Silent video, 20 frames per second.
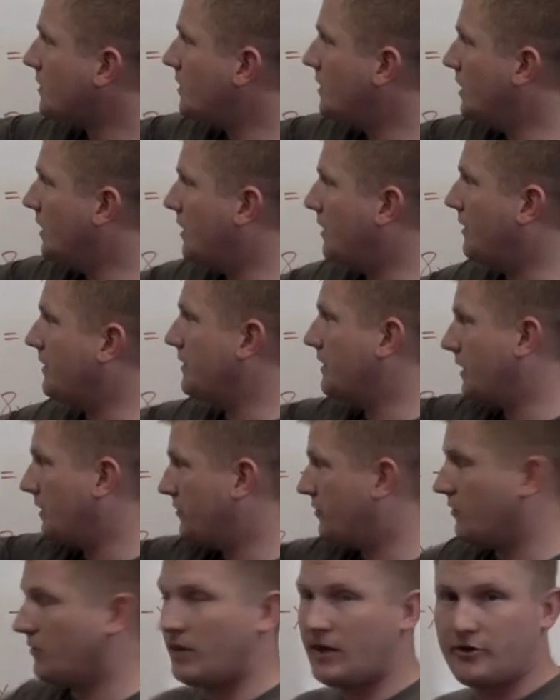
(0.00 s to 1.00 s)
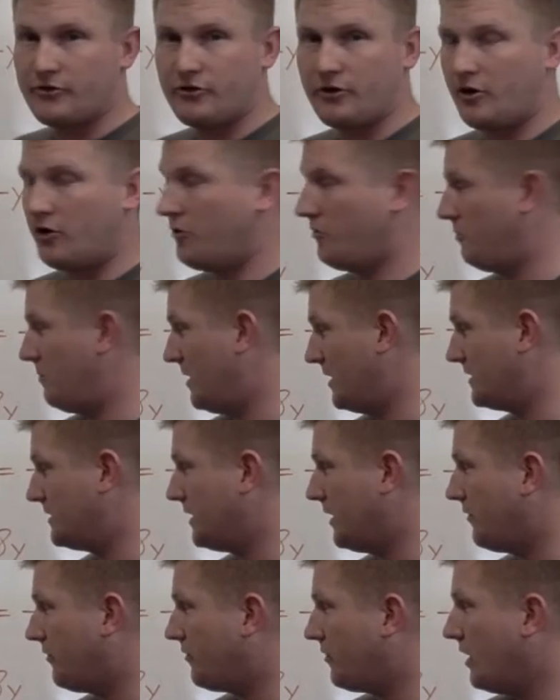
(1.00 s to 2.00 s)
All right, and so that should all make
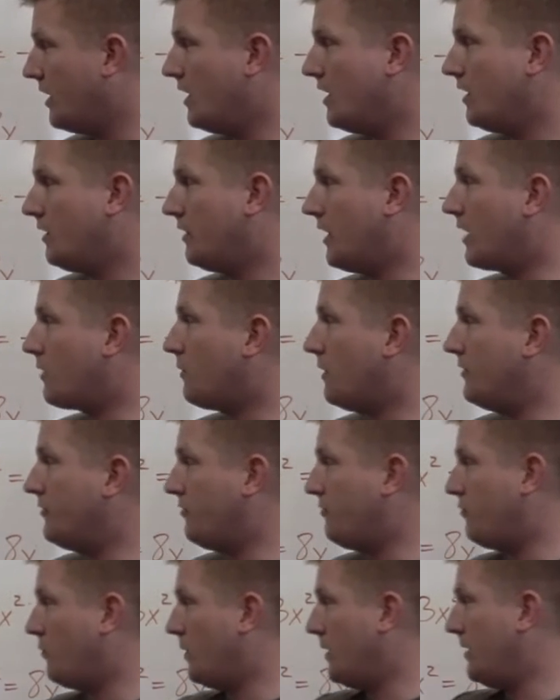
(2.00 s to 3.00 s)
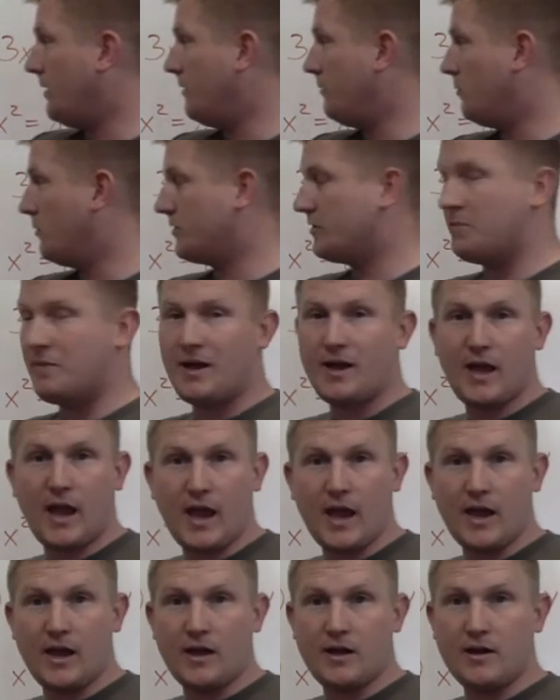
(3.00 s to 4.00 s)
sense. Likewise, if we were to make
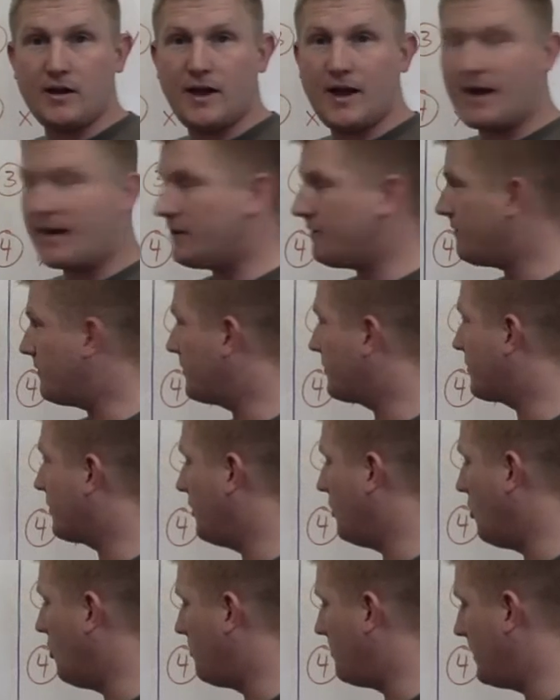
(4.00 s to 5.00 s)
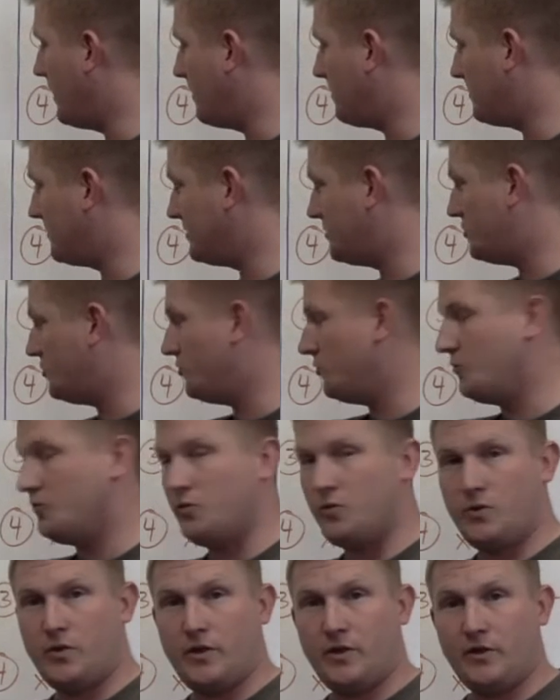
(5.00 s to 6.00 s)
a negative, it's going to open up
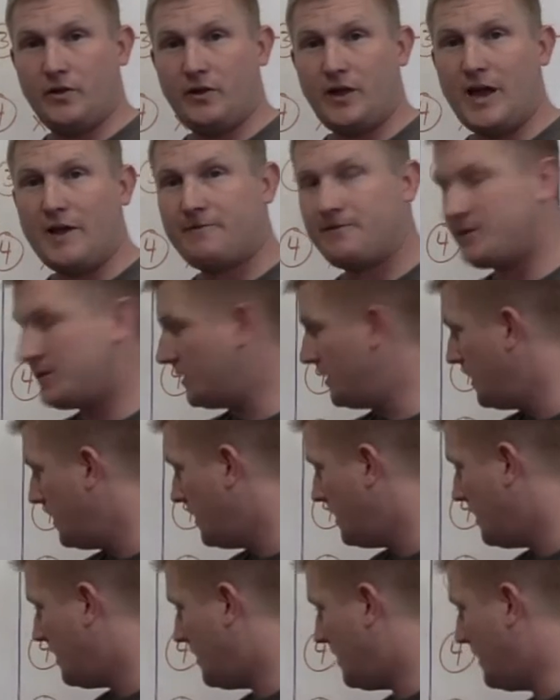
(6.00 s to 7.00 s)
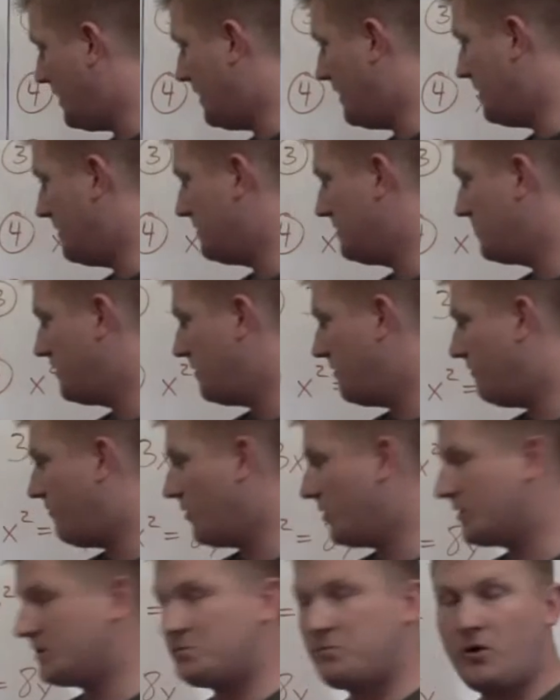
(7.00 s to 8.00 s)
to the left. The
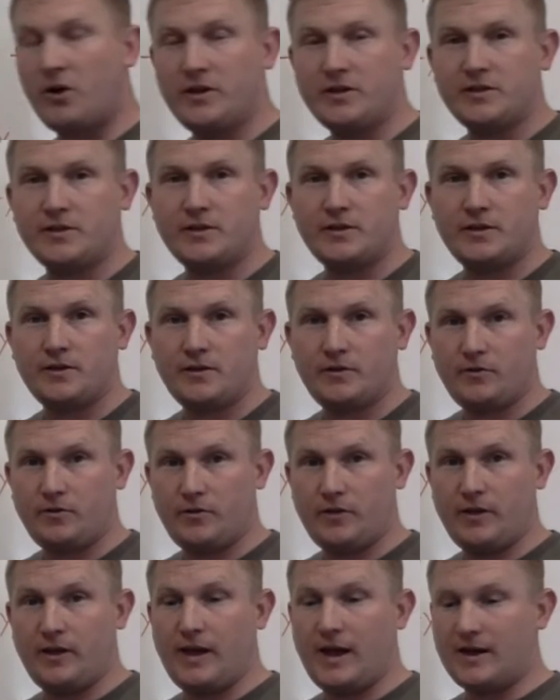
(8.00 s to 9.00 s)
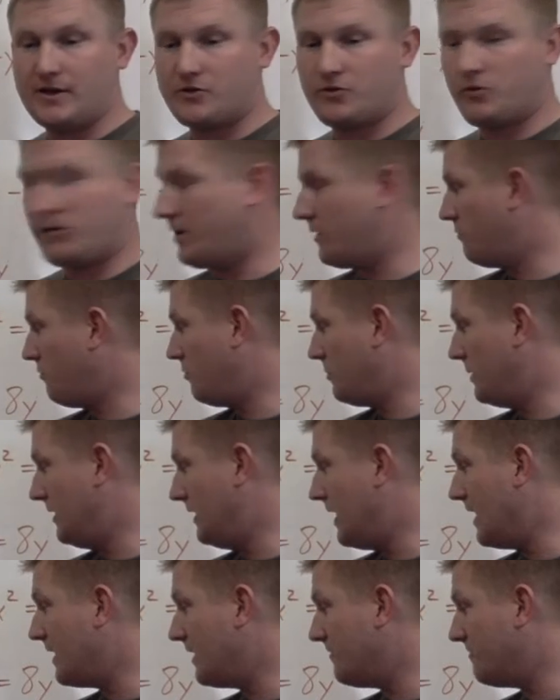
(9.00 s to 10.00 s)
focus point, the x-coordinate will be
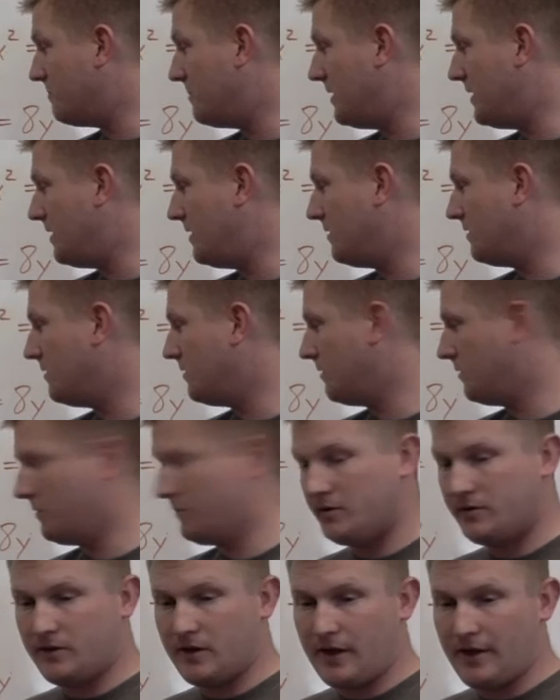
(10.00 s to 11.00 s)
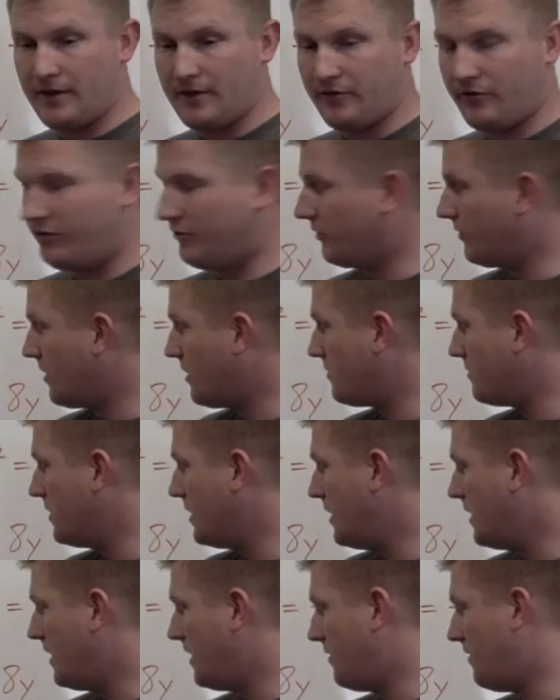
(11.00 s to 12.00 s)
negative p, and then 0,
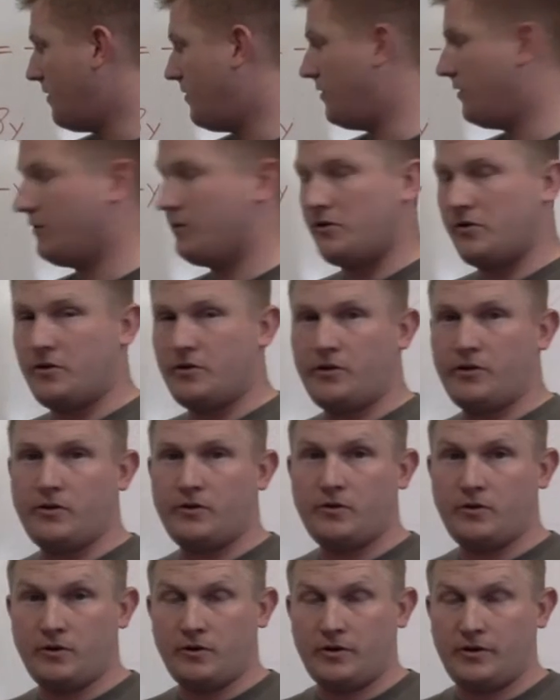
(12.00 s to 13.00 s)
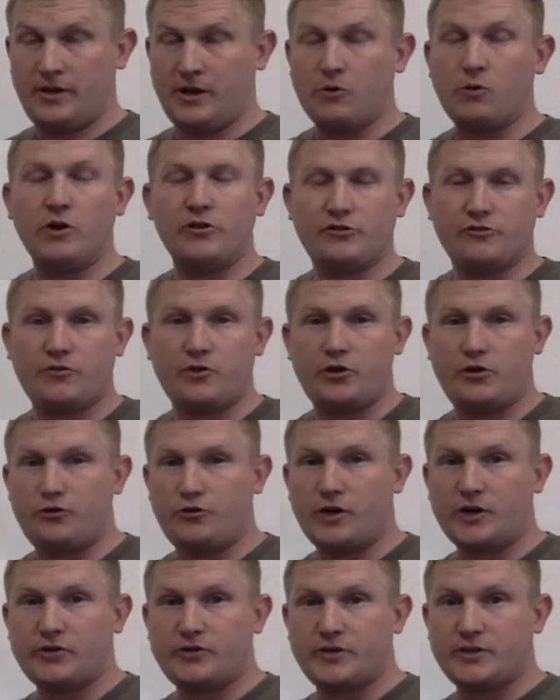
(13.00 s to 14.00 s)
and then the equation for the
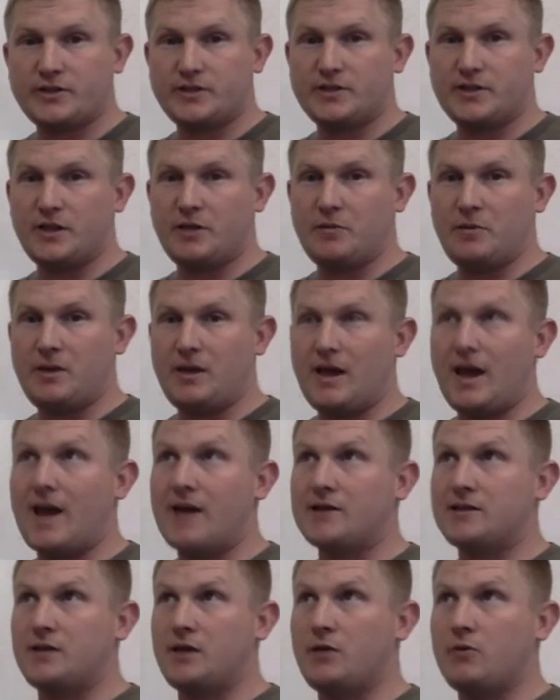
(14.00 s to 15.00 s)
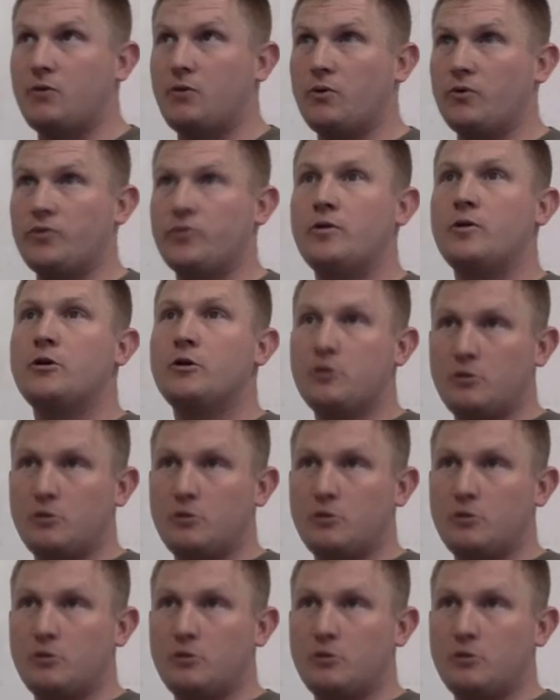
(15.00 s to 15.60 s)
directrix is going to be x equals